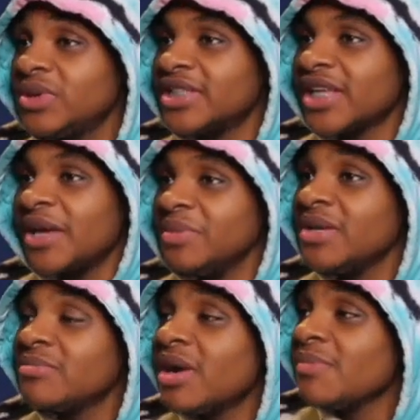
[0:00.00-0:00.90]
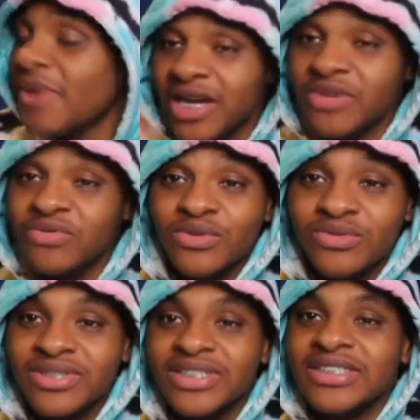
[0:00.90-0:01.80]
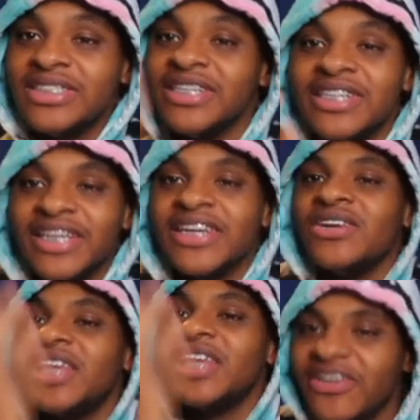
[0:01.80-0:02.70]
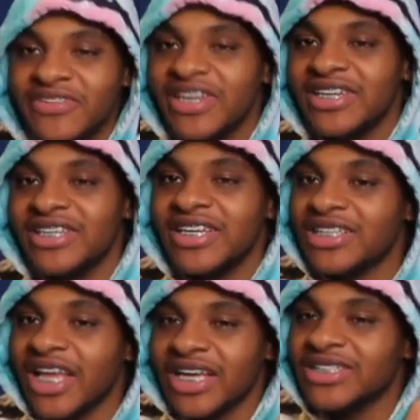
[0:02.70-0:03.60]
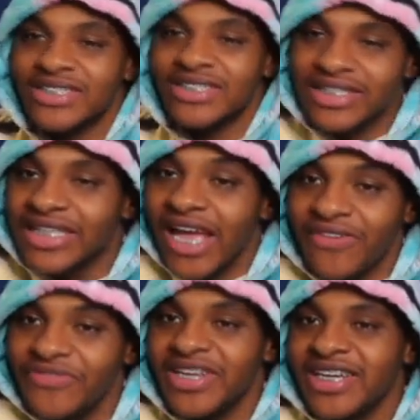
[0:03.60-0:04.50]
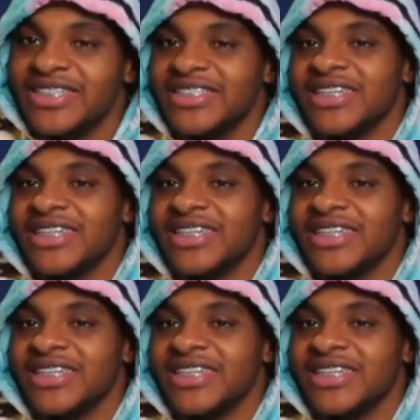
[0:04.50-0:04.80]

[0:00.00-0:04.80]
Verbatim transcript: Like me and my partner, we was just geek the hell laughing at these niggas. like laughing at these niggas.